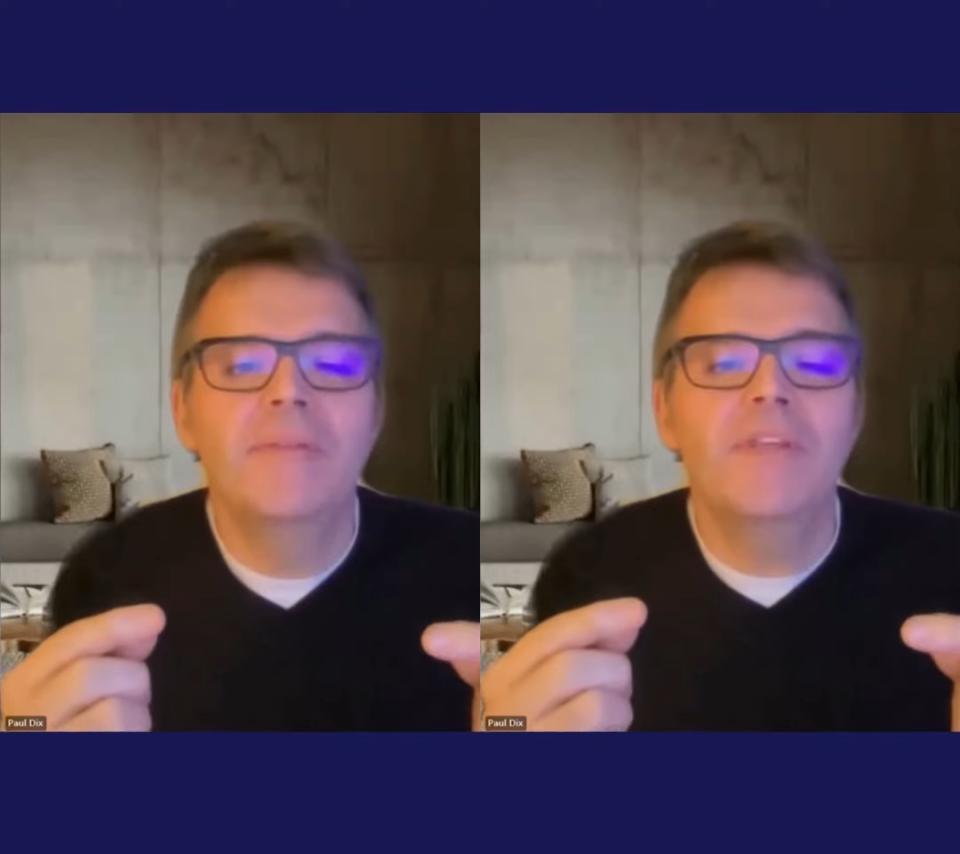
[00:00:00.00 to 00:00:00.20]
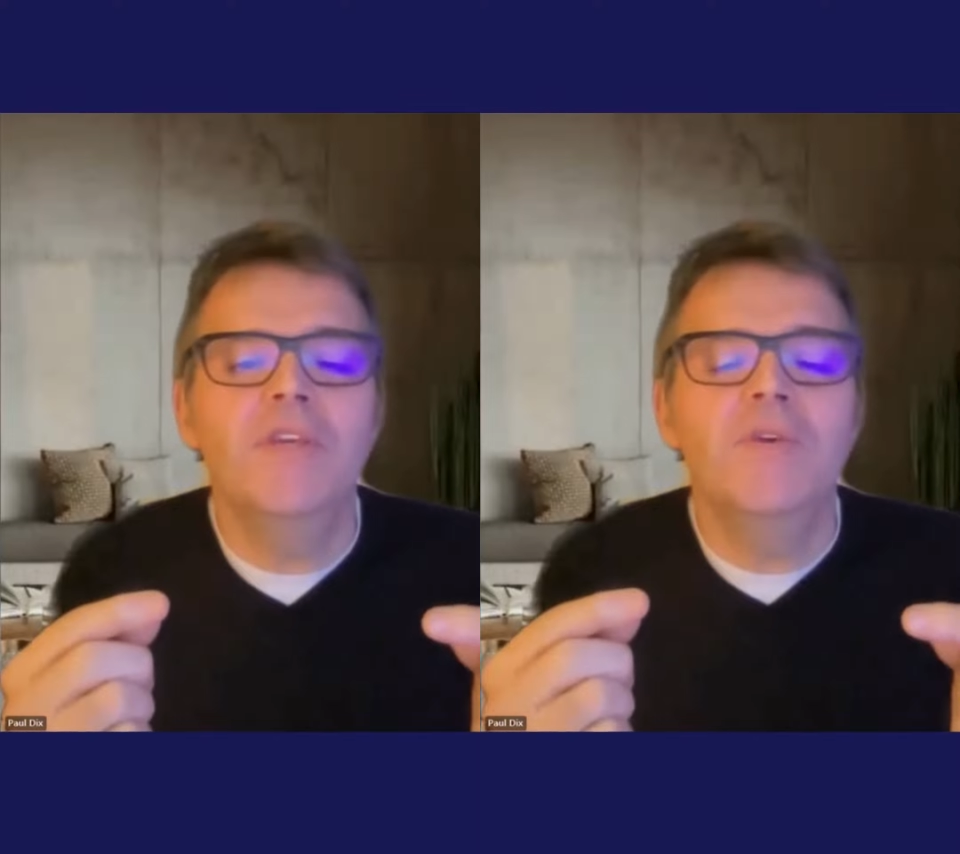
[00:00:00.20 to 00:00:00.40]

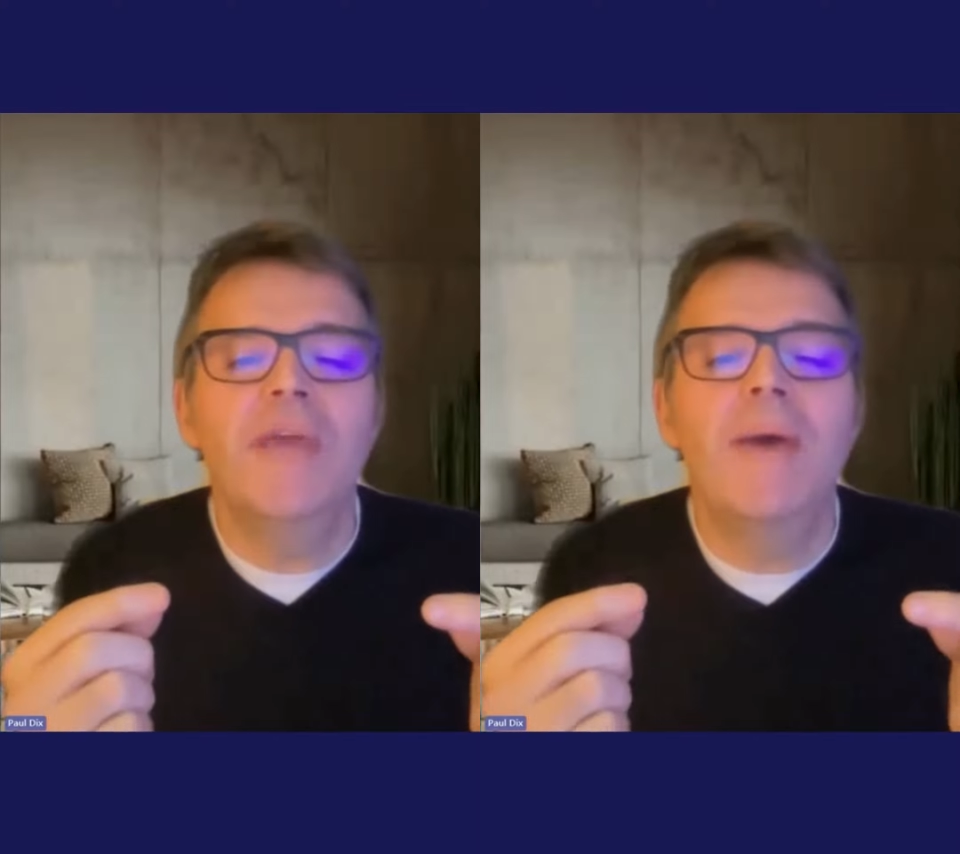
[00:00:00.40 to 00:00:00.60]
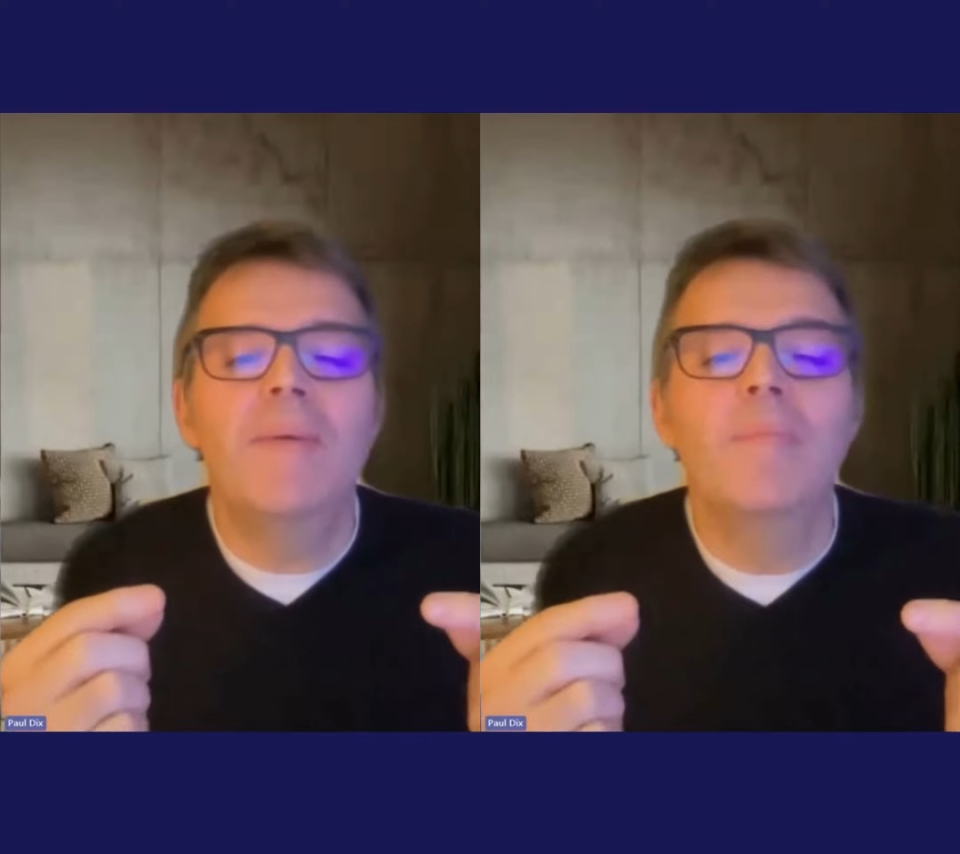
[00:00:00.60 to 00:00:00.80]
that you
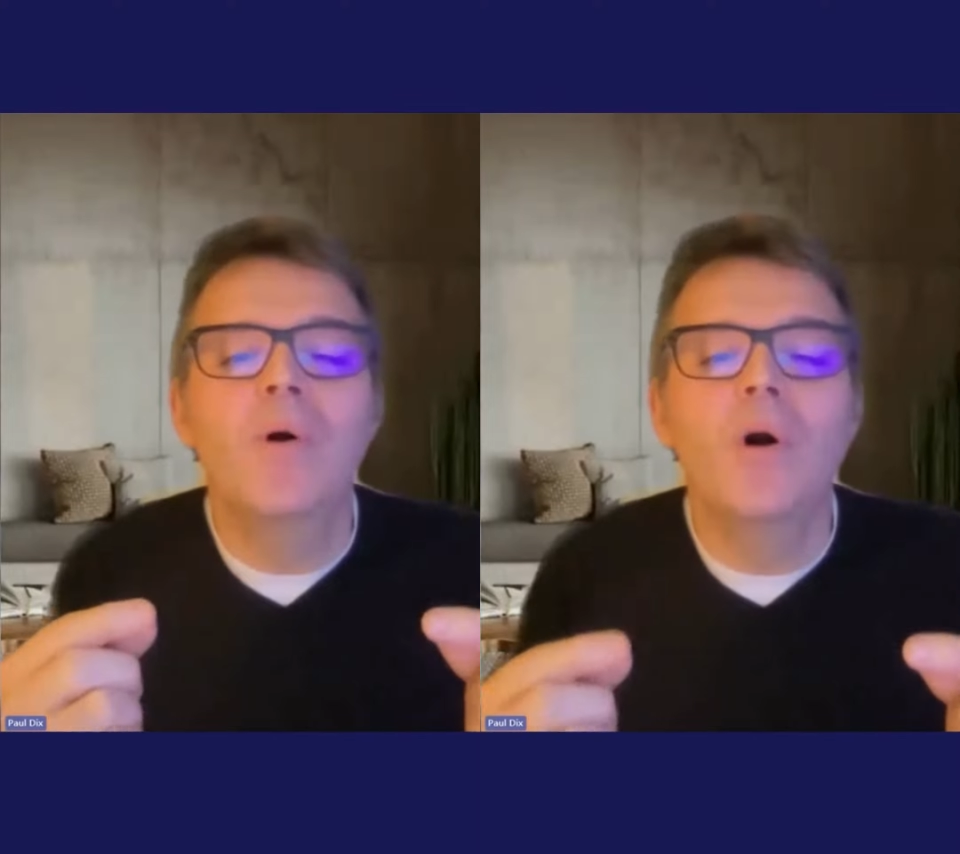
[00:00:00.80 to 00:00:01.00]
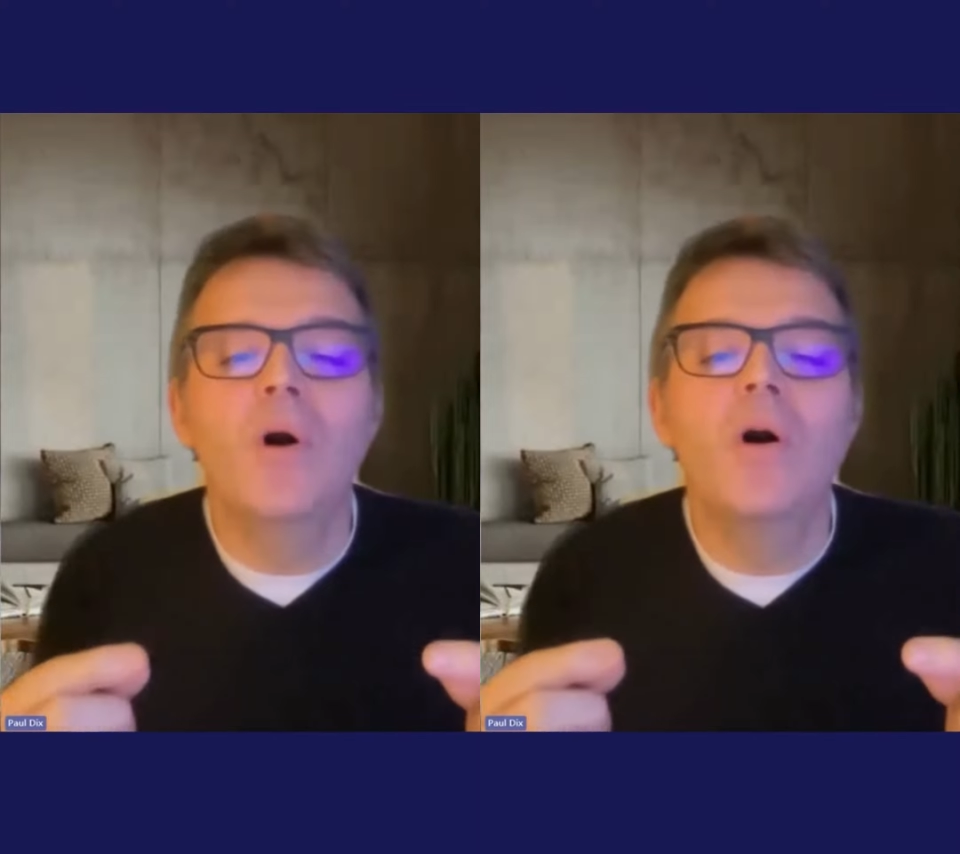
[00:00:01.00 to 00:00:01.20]
get
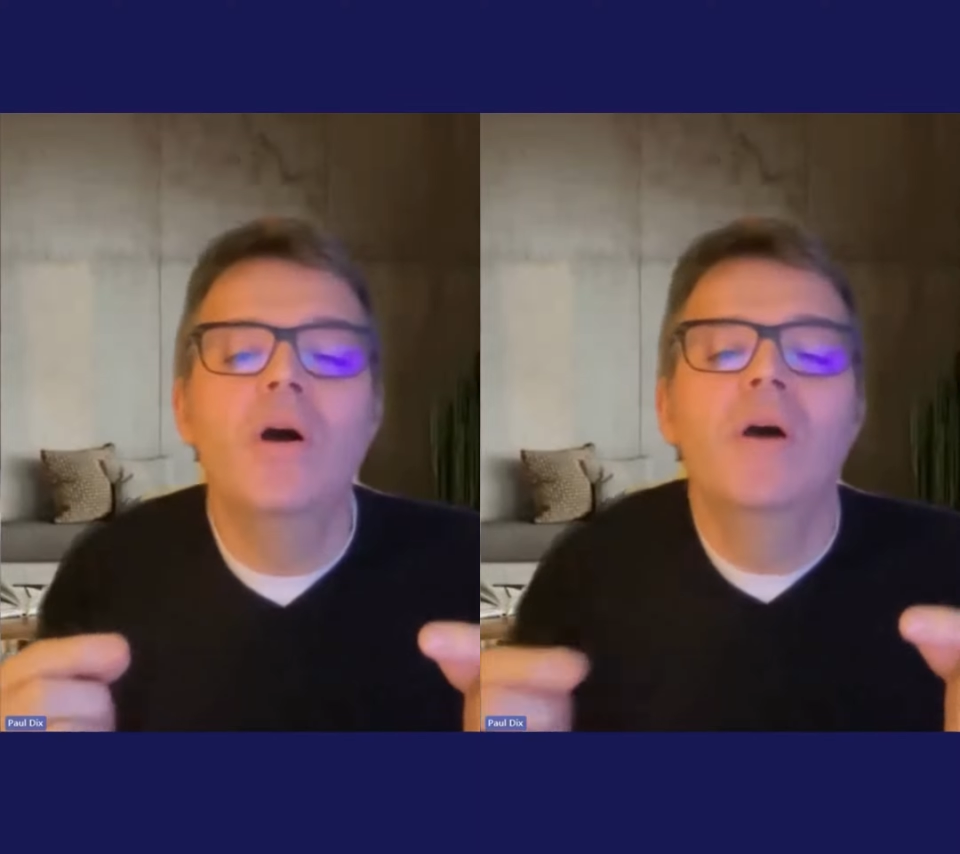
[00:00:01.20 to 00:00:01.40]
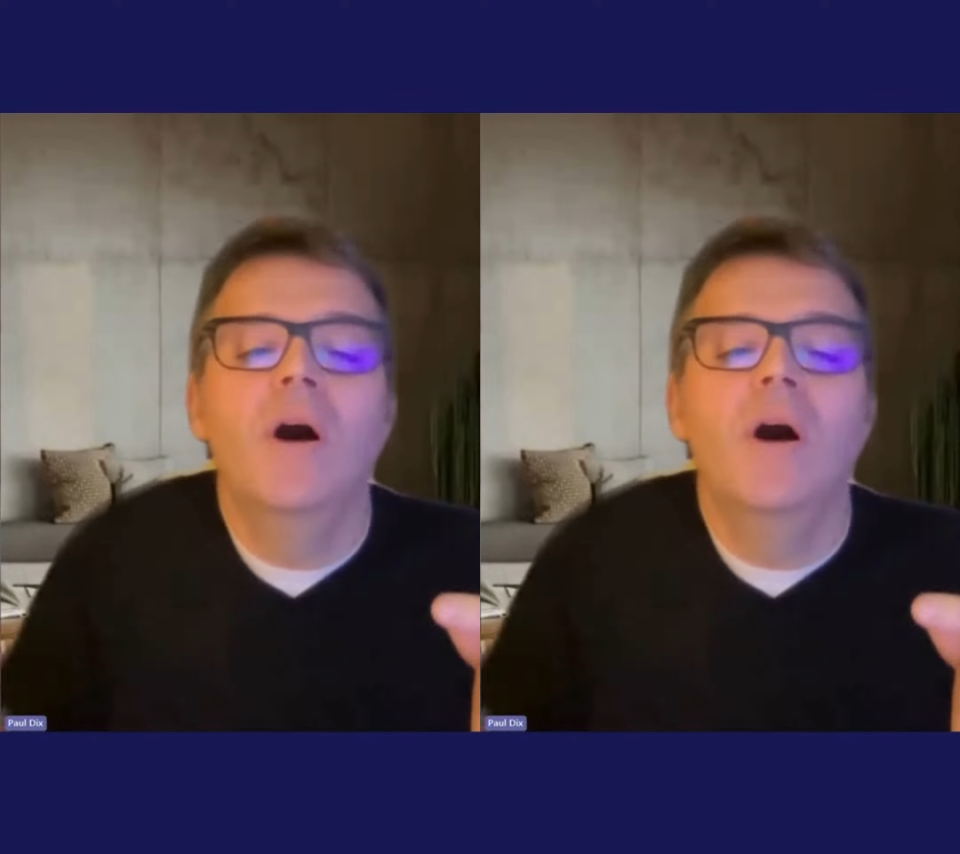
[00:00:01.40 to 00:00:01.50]
more